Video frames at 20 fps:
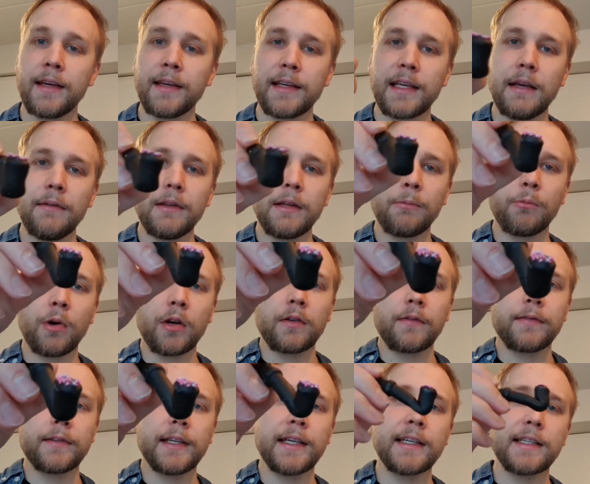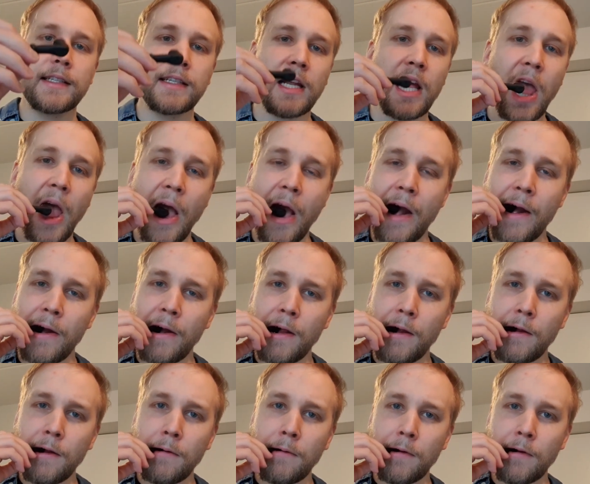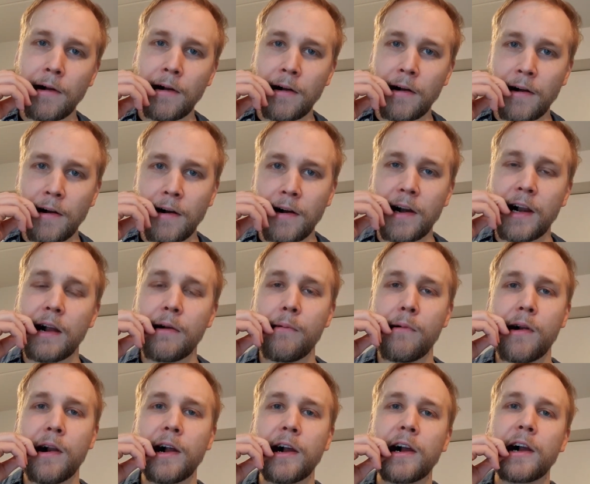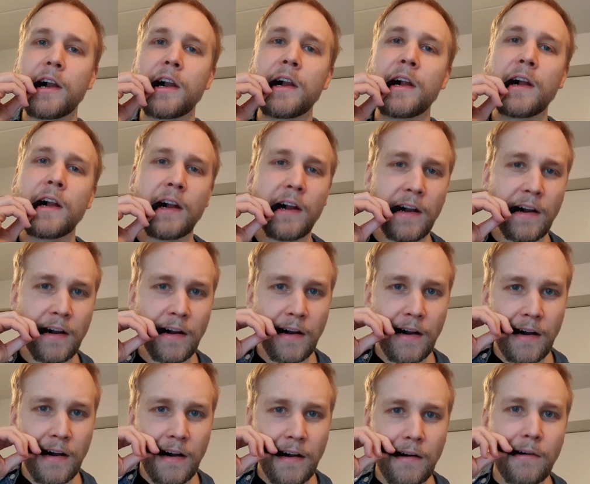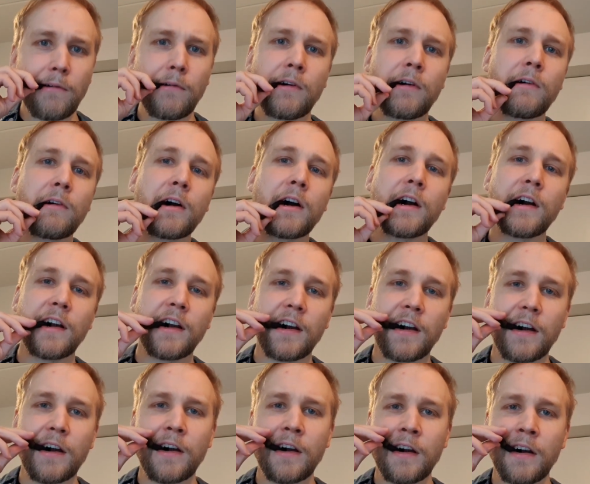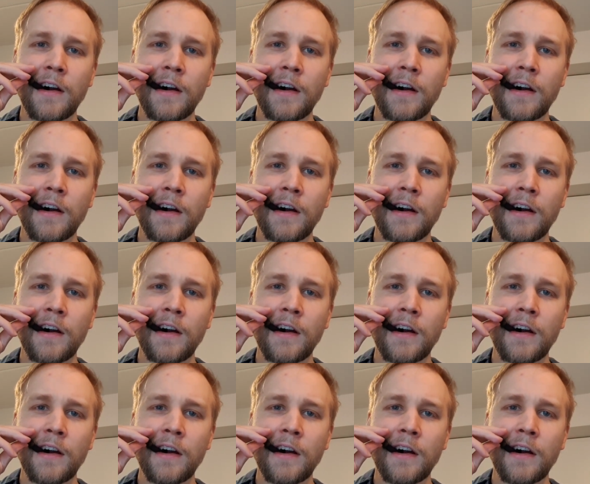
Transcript: give them one of these. They will like it. Look how hard it